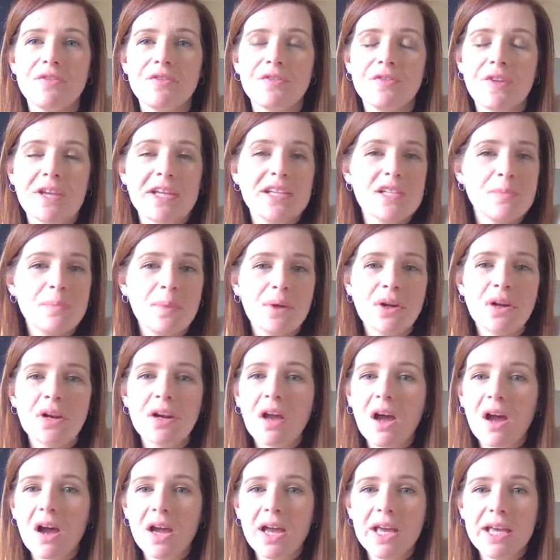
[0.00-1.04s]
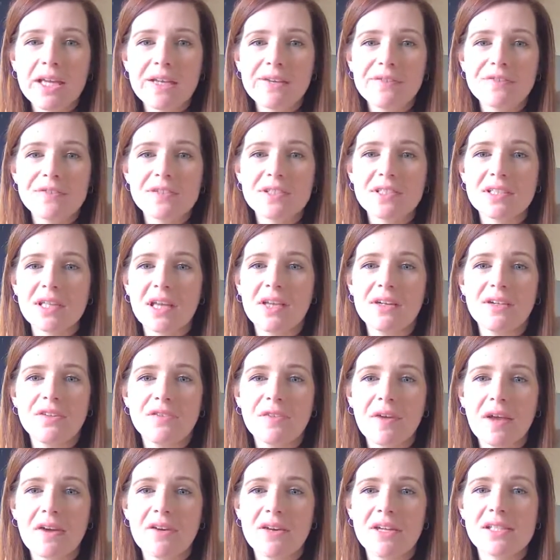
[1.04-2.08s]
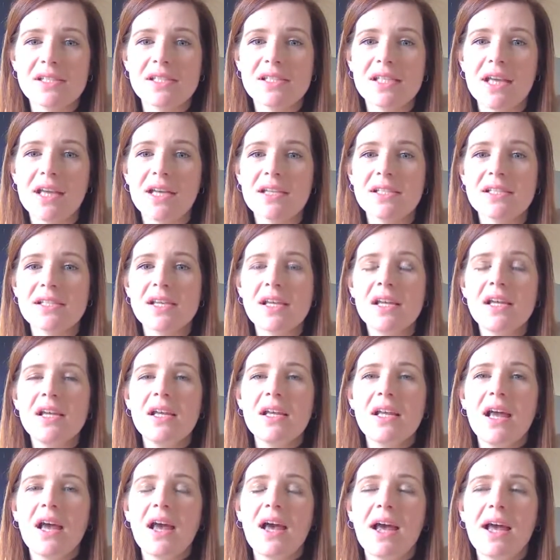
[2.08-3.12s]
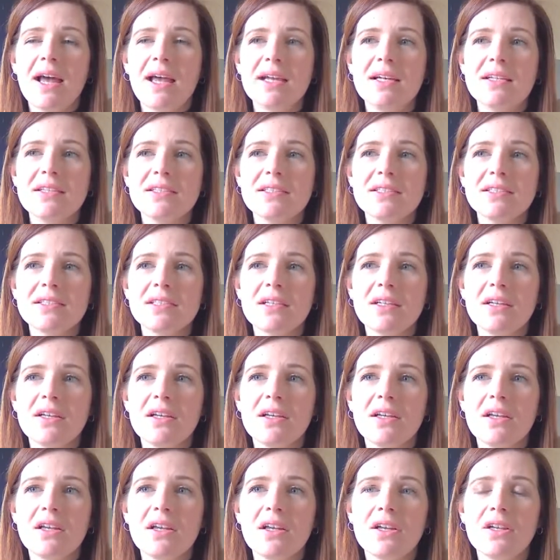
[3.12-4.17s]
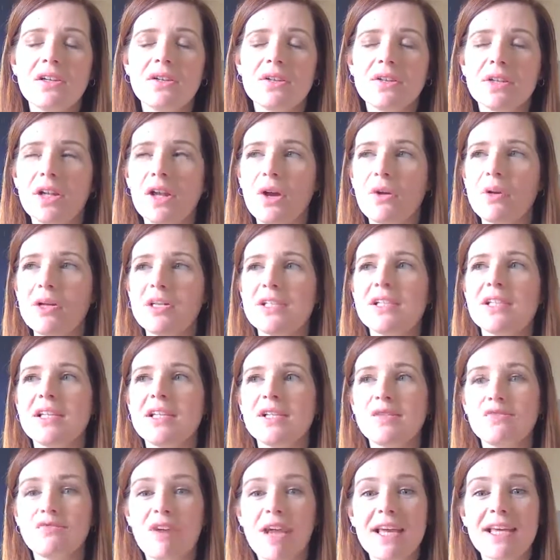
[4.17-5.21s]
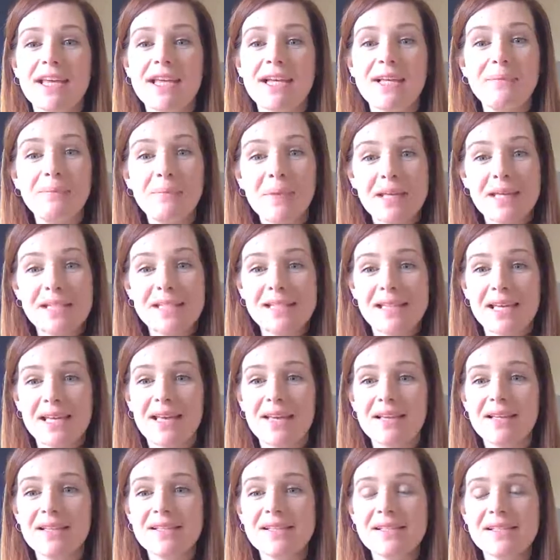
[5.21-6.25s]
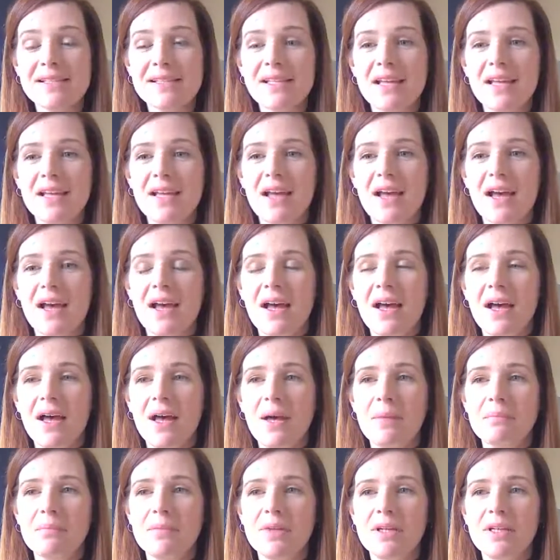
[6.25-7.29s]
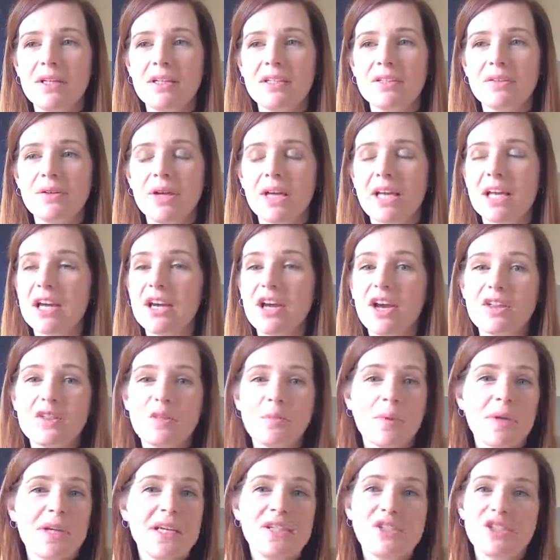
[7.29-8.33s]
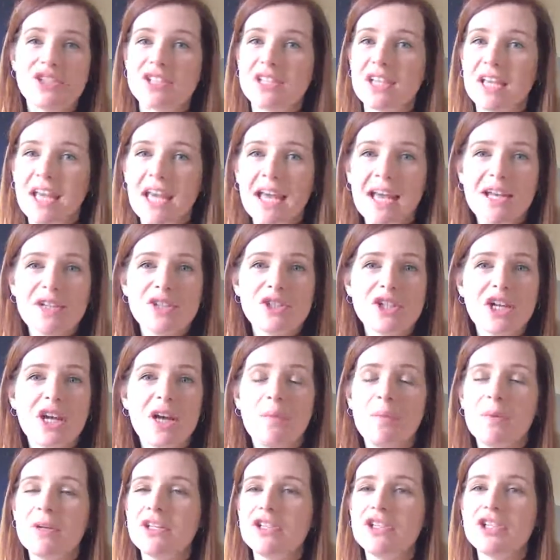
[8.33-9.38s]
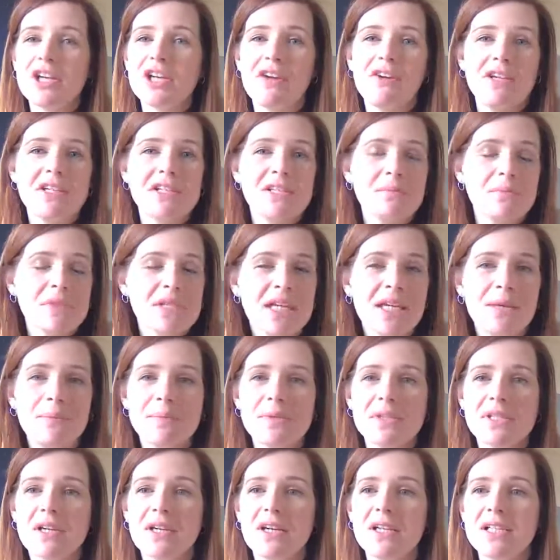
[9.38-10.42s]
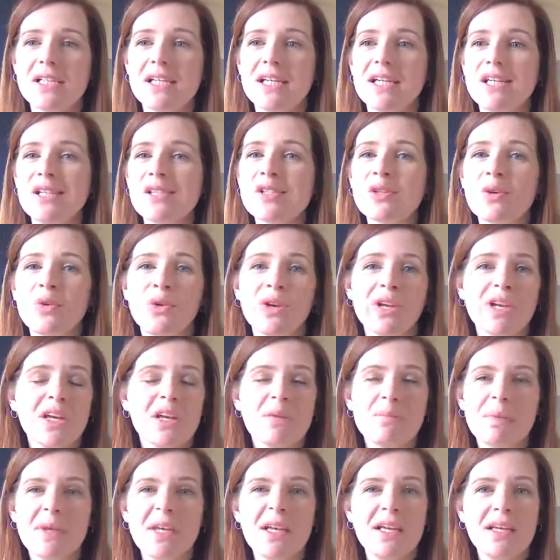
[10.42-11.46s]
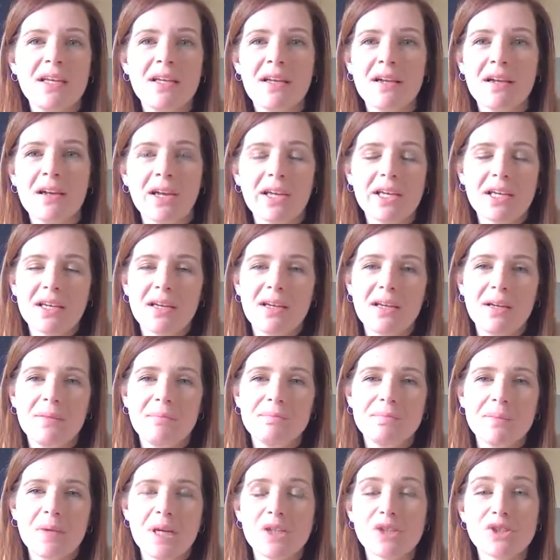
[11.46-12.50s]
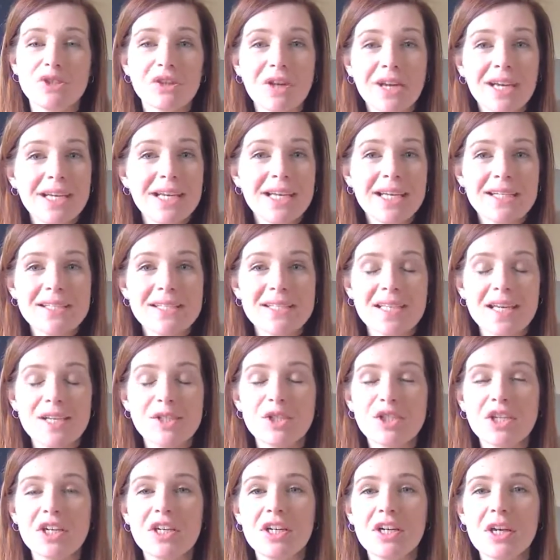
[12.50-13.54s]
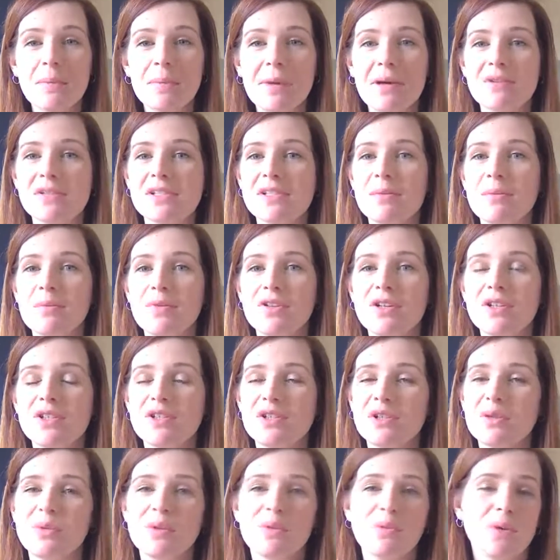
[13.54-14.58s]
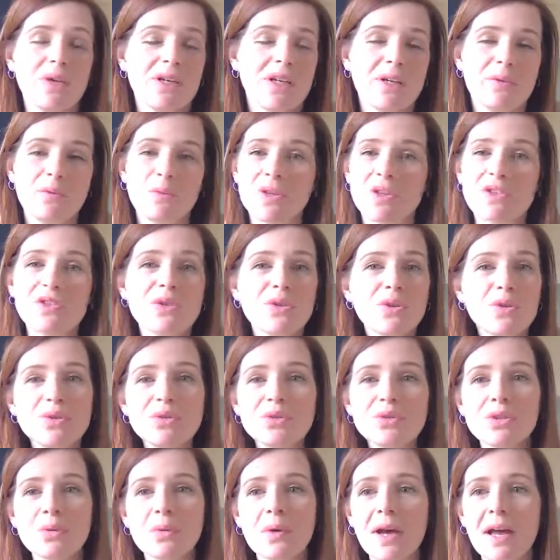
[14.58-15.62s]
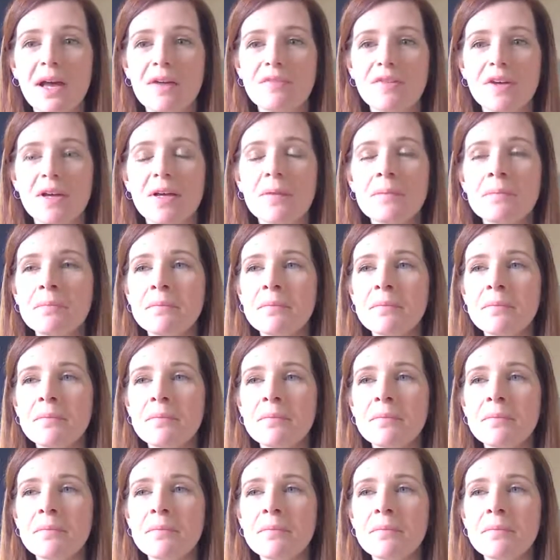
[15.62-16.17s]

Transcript: Facebook Lives and various things. And going to these regular meetings, it can either be just a catch up and sharing some tips and ideas, or it could be like a training session about something to do with working with schools or whatever.